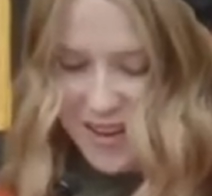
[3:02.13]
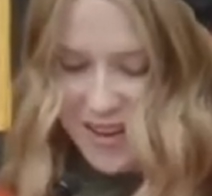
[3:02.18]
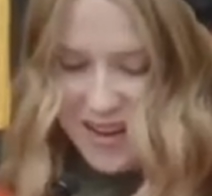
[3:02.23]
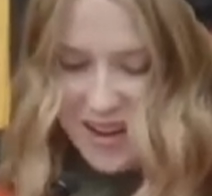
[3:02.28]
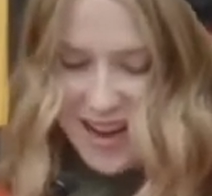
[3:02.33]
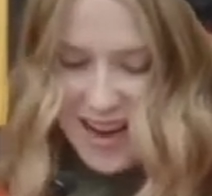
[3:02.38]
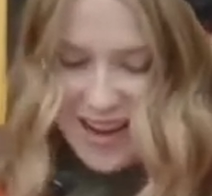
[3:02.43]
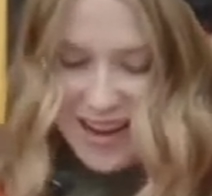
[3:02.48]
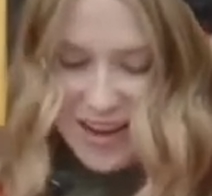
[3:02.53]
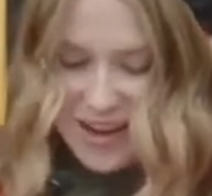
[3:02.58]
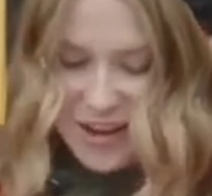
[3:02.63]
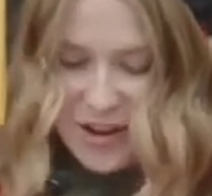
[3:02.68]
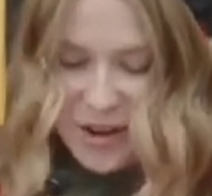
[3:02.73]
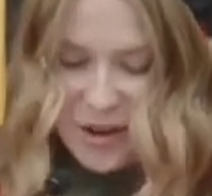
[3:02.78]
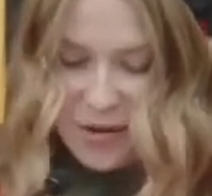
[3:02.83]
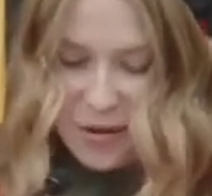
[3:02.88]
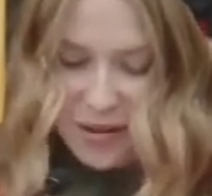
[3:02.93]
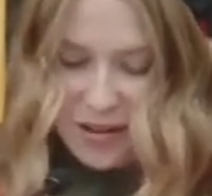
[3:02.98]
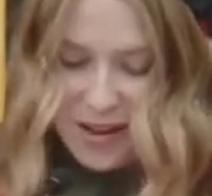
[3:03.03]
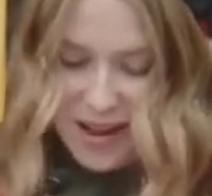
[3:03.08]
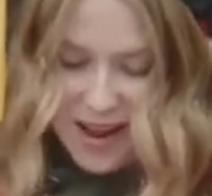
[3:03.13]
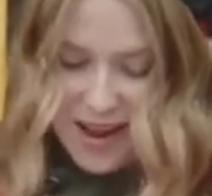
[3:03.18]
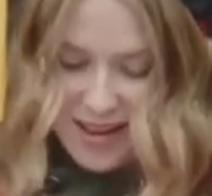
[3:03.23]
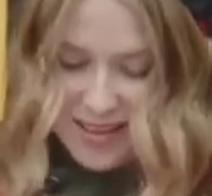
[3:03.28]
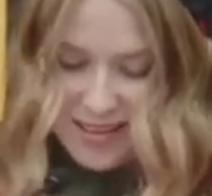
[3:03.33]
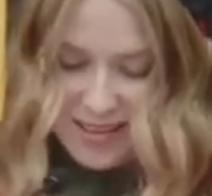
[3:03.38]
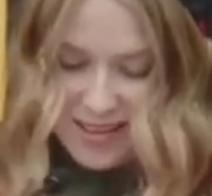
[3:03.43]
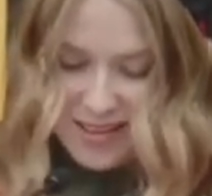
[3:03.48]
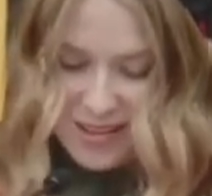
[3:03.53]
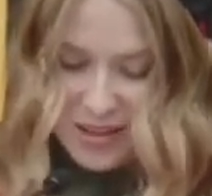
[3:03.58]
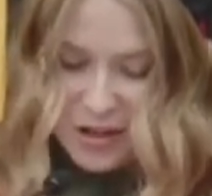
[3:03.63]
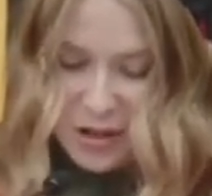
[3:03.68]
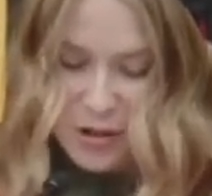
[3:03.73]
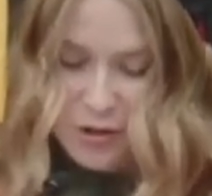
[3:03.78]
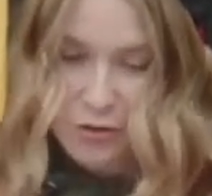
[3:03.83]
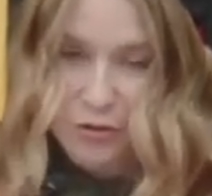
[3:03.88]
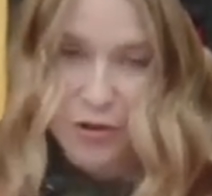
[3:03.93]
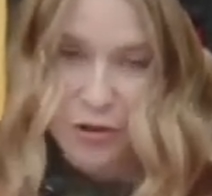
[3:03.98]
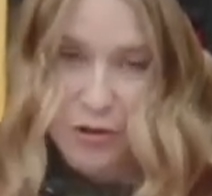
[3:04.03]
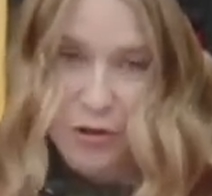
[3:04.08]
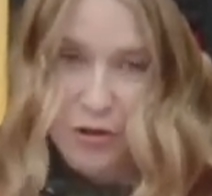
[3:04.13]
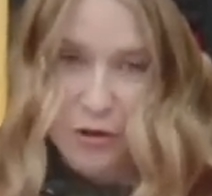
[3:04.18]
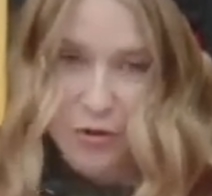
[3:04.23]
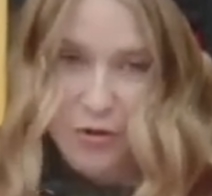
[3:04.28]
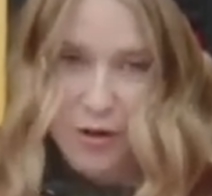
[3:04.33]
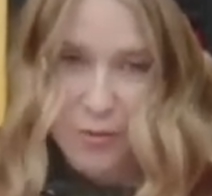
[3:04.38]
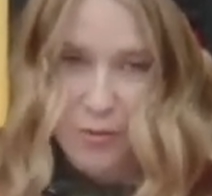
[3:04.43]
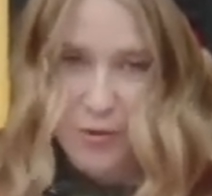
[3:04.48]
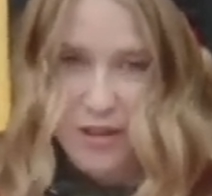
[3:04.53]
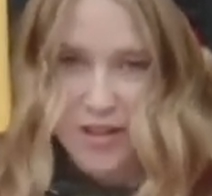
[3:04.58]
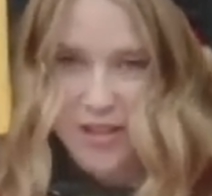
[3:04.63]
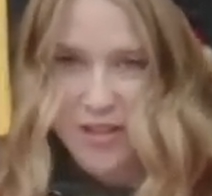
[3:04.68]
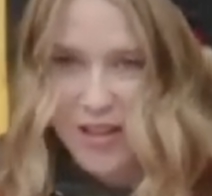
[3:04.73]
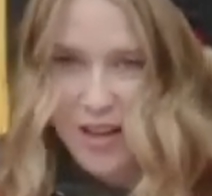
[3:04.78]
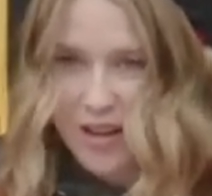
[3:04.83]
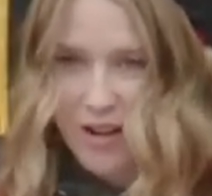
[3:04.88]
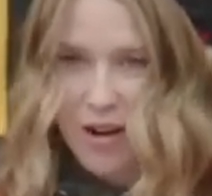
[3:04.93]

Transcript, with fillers: And I know, class, that you too appreciate